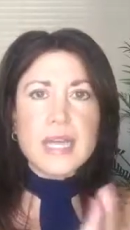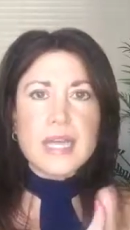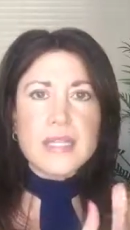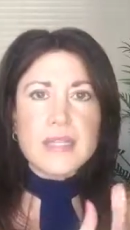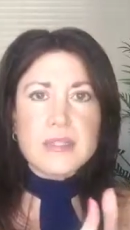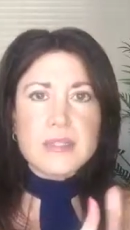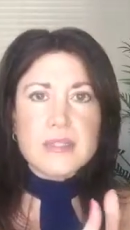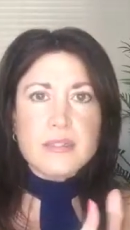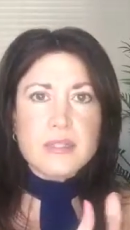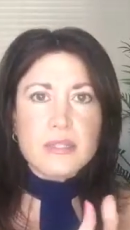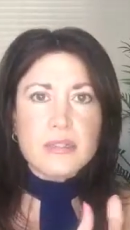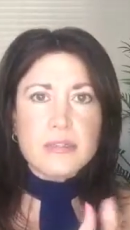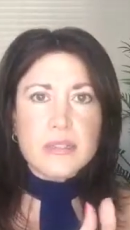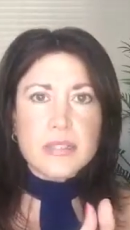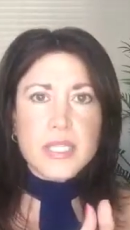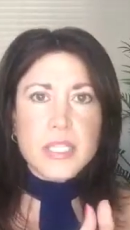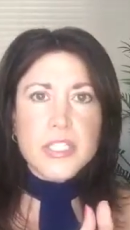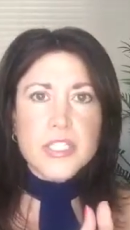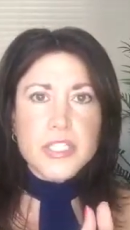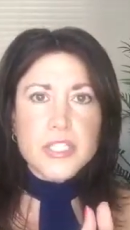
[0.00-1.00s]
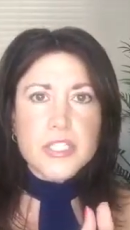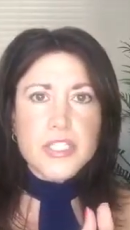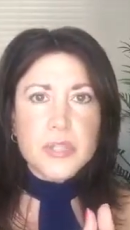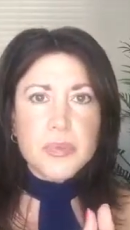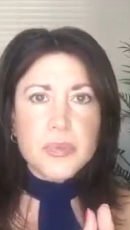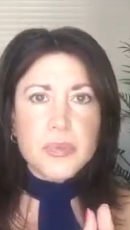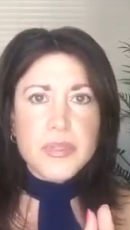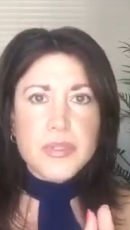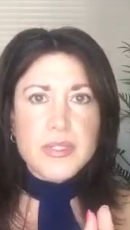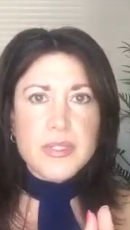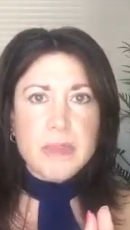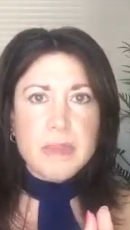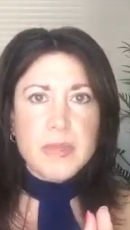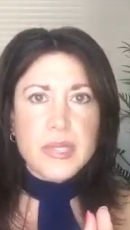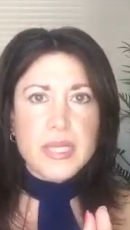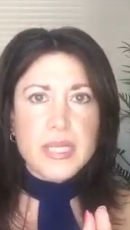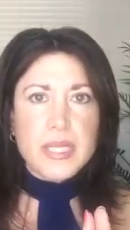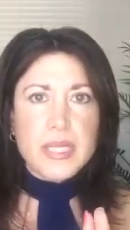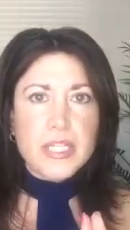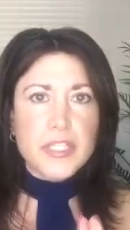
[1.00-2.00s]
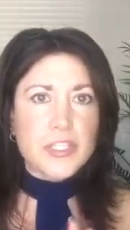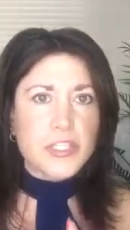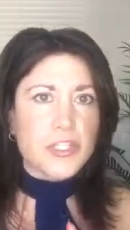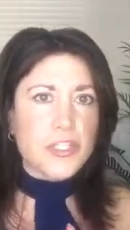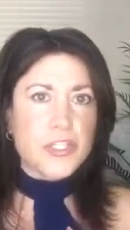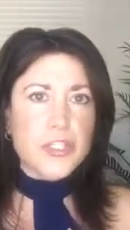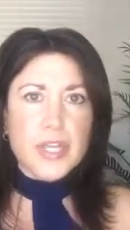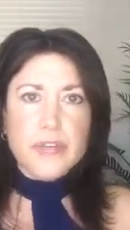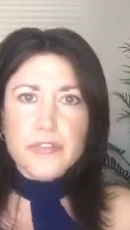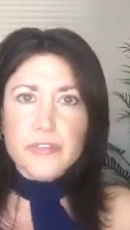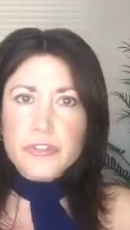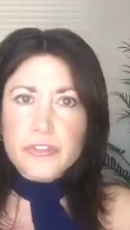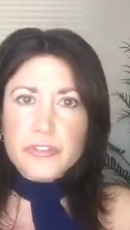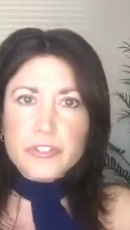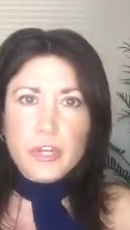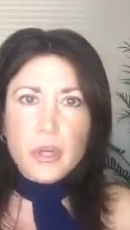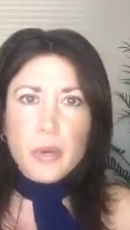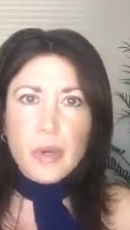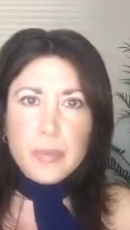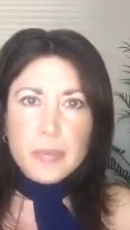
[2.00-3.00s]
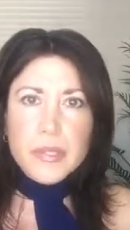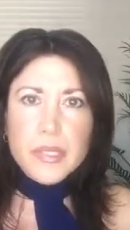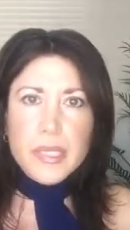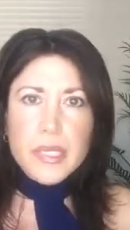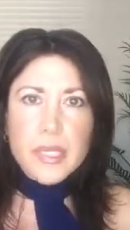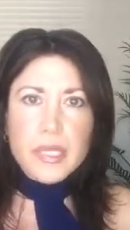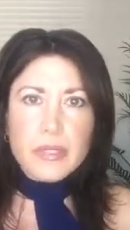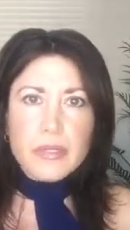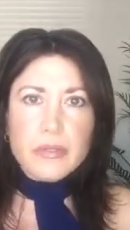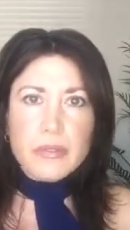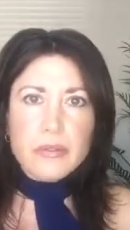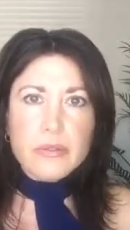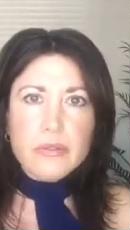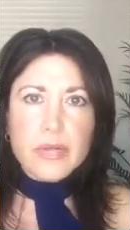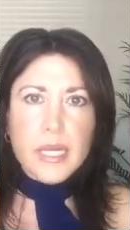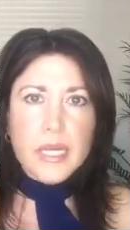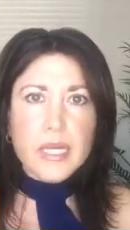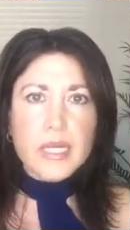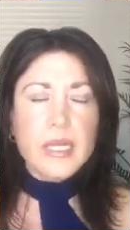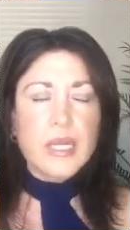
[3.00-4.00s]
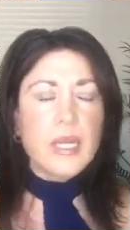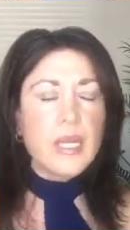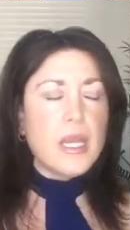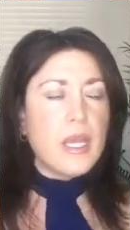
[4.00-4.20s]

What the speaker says: end a relationship with somebody and just never show up again, right?